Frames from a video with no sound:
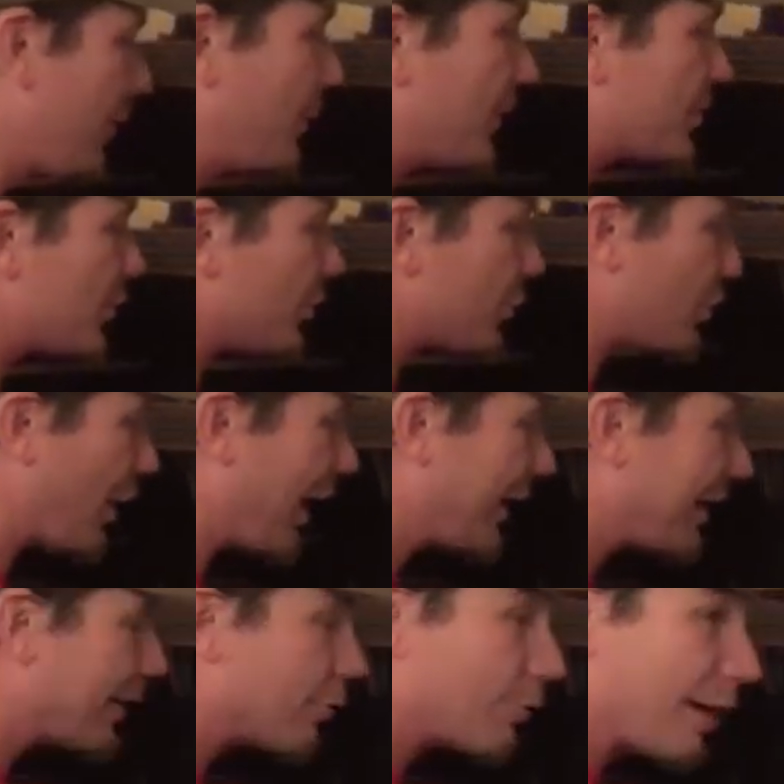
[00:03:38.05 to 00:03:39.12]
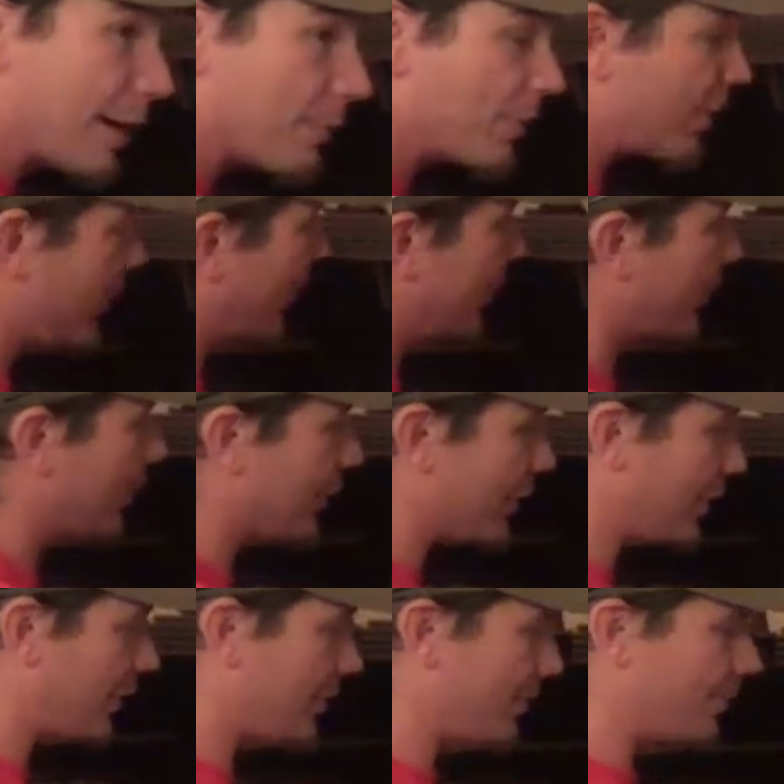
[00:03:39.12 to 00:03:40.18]
on the pistol, so I can grab the,
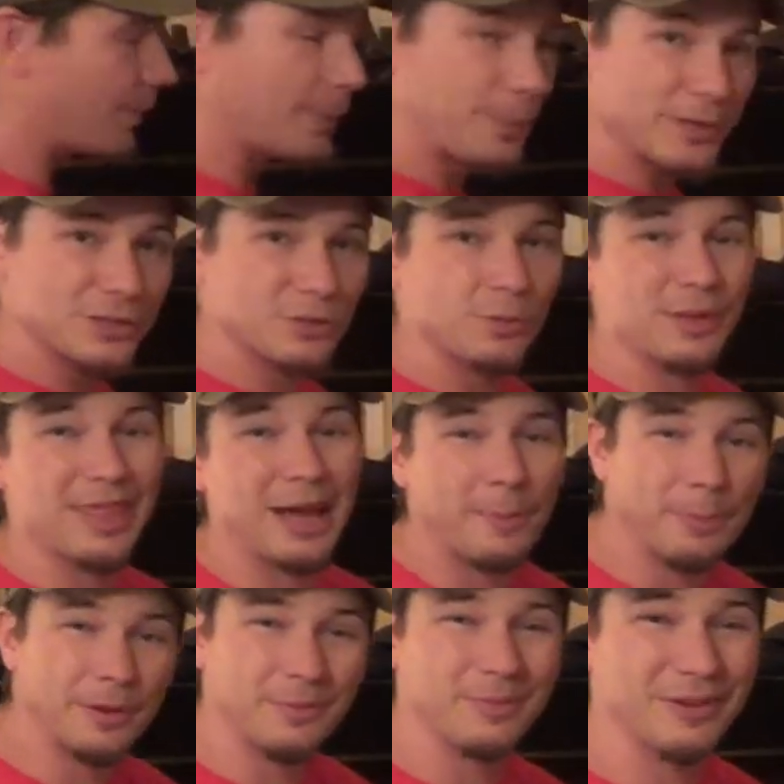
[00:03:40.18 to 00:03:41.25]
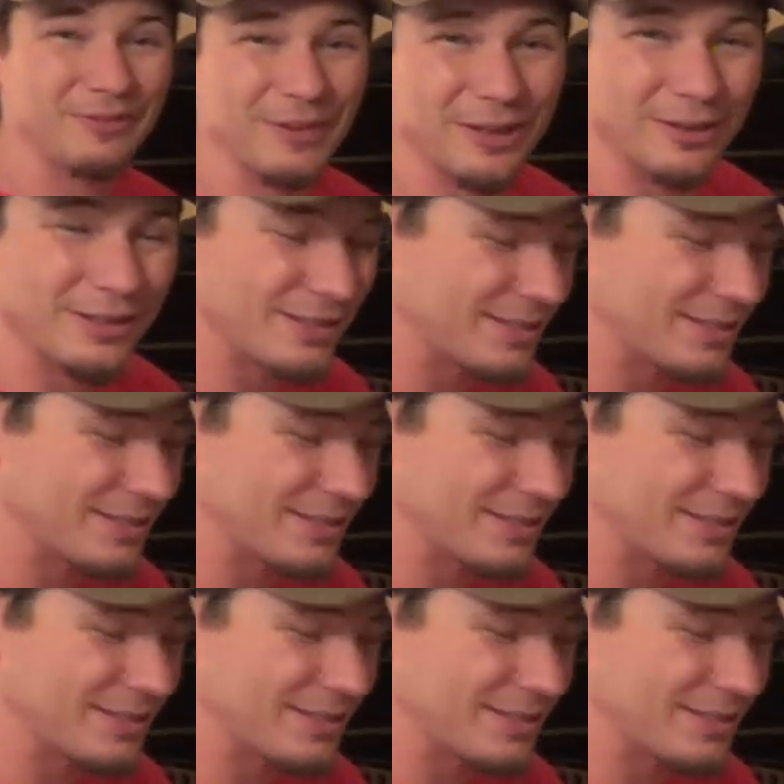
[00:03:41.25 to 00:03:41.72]
the, the pistol without putting my finger